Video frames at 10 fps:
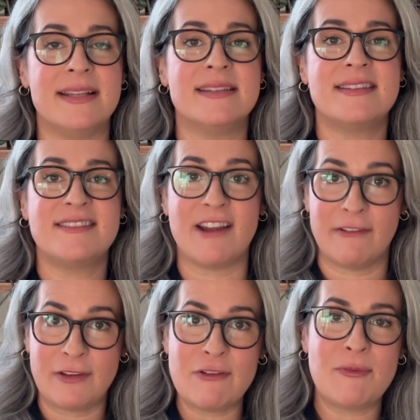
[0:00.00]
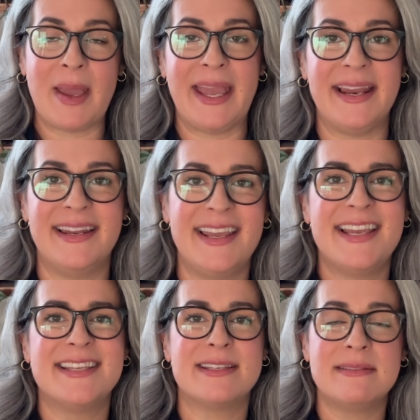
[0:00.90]
Stuff You've Made.
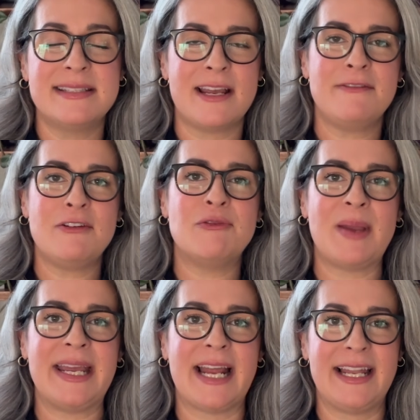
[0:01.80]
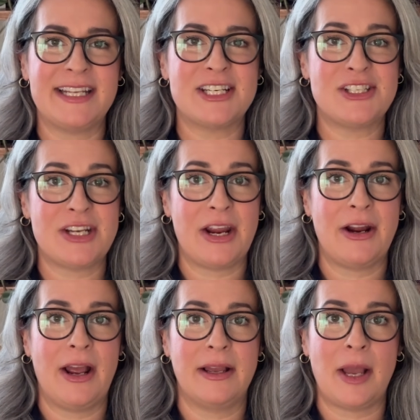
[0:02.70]
So in Stuff You've Made, I like to share
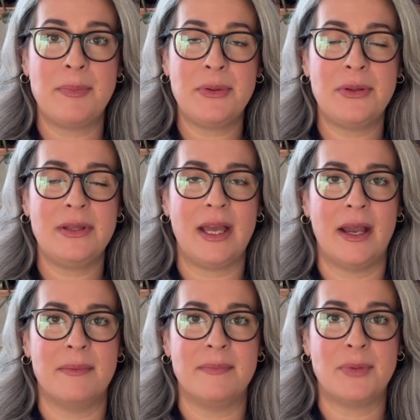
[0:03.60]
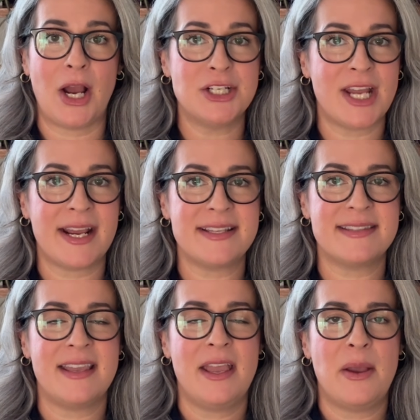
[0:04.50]
a couple projects
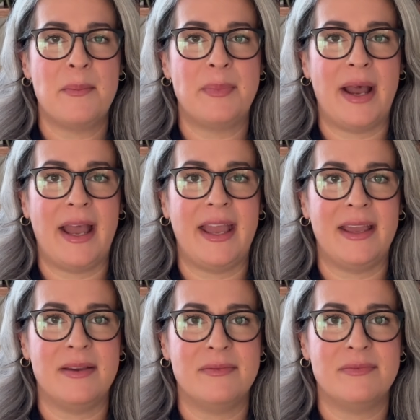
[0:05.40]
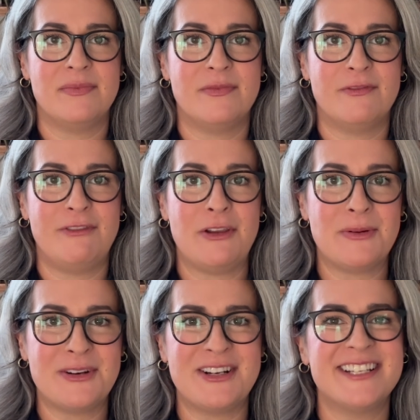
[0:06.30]
by
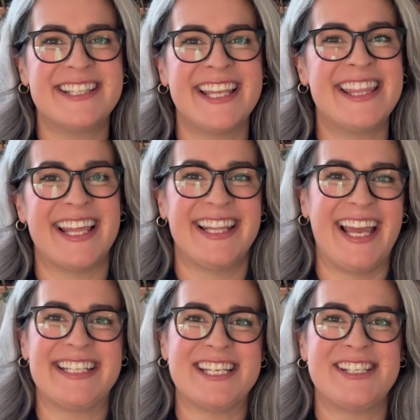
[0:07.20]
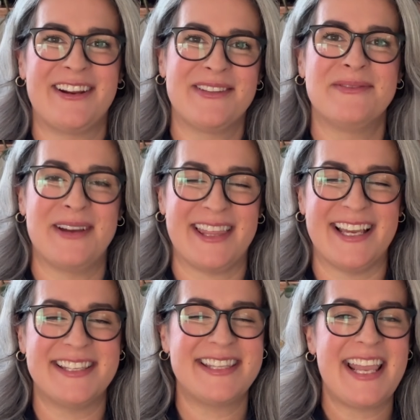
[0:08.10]
viewers that like to share them with
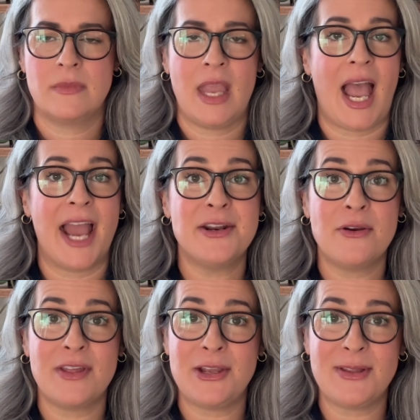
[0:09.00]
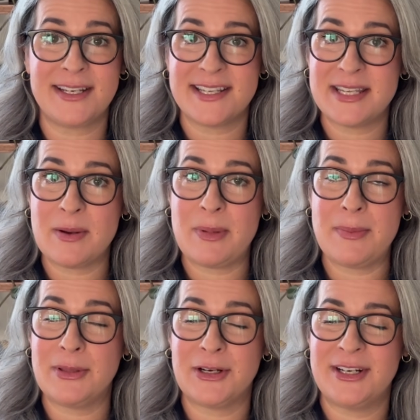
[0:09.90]
us. I know that you like to see what
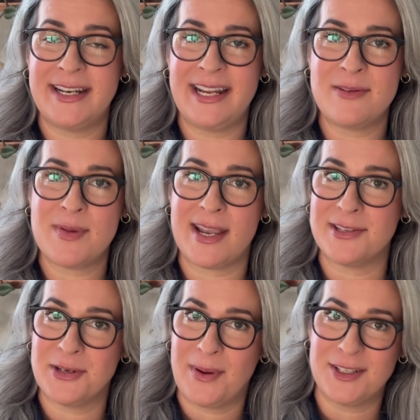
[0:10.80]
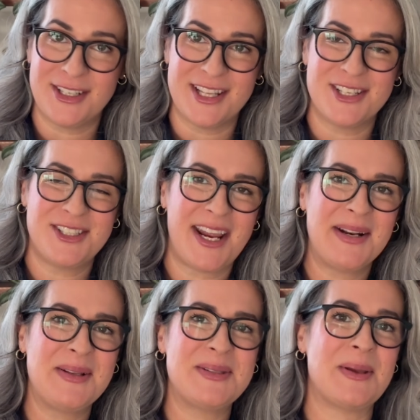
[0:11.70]
people are knitting because you're watching this
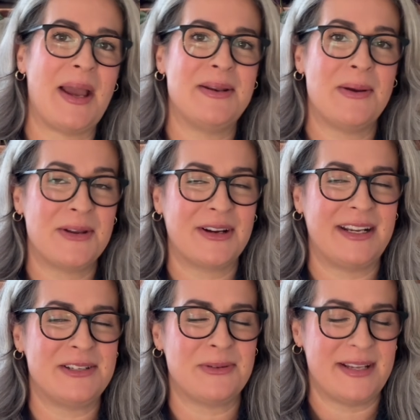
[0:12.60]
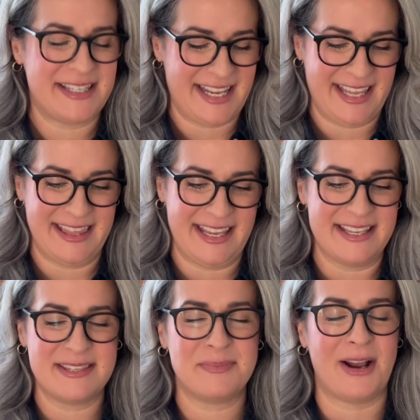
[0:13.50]
channel, so I know you're going to enjoy seeing
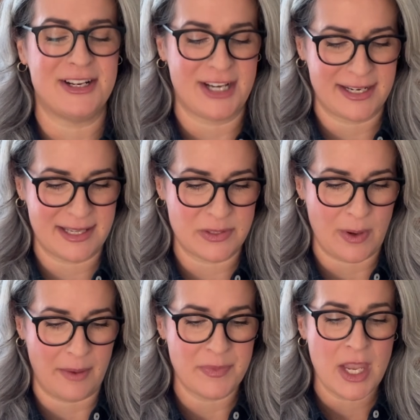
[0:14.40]
these projects as well.